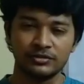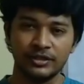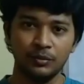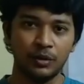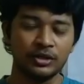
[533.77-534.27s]

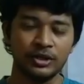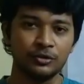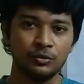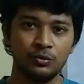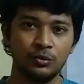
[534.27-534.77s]
He wanted
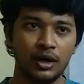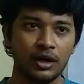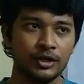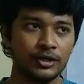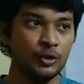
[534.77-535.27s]

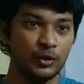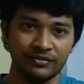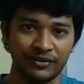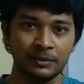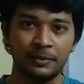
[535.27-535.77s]
to
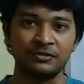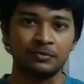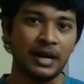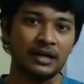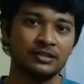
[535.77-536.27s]
unify the best
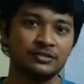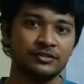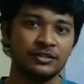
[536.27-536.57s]
practices.